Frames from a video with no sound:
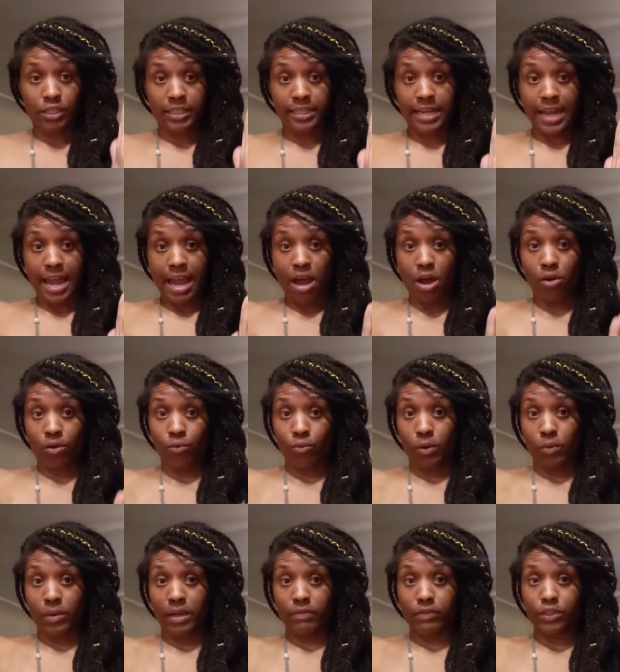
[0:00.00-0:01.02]
down
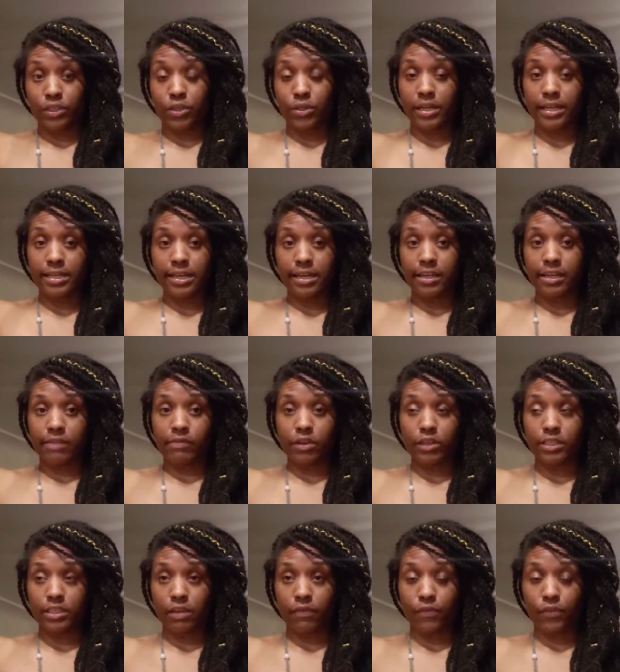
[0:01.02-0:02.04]
when we have a skewed identity of
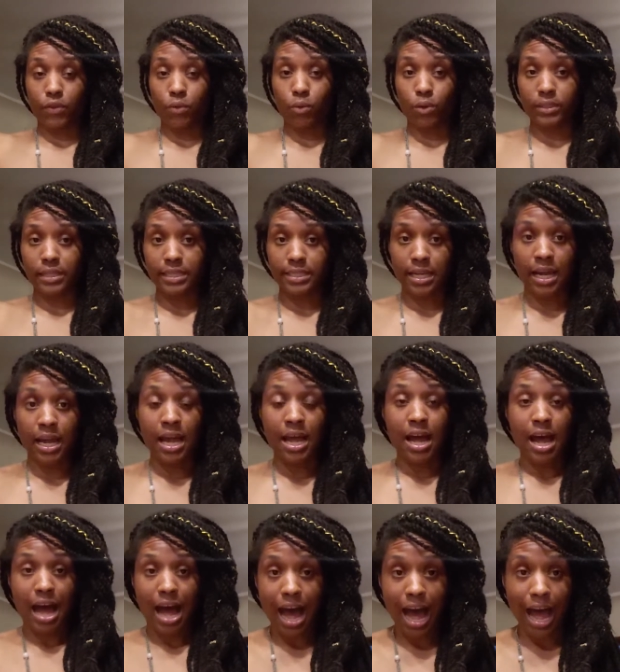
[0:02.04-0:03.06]
ourselves and the world has a
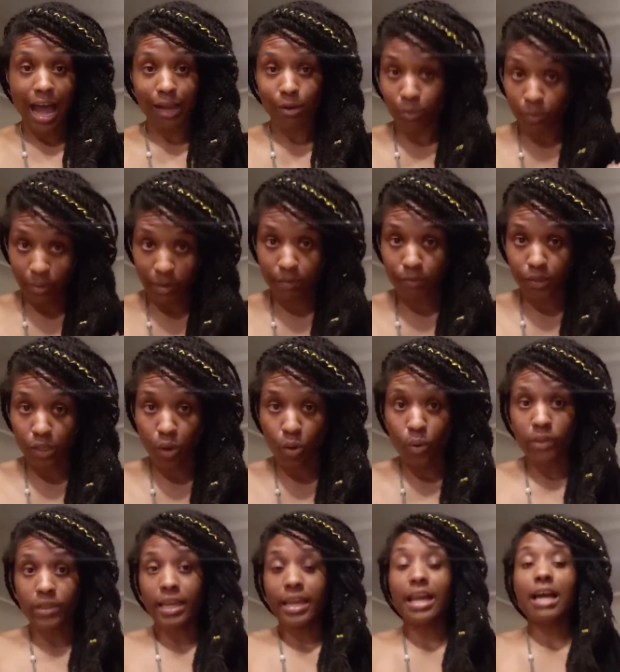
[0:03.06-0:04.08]
high when we have low
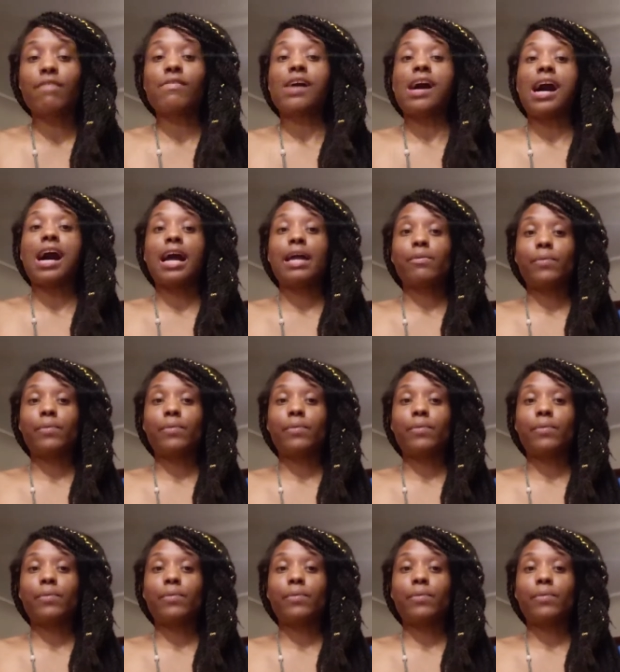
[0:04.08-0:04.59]
and they have high.